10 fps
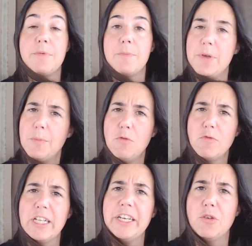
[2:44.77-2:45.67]
but people
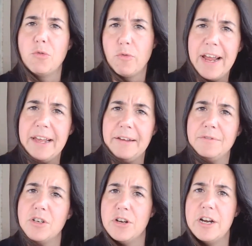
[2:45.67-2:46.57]
really
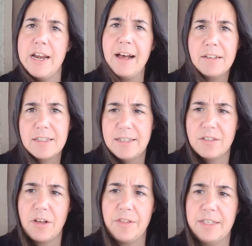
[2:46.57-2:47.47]
craved good
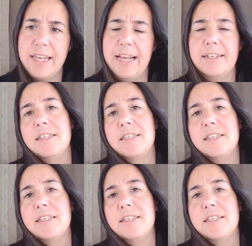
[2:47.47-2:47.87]
analysis on this case.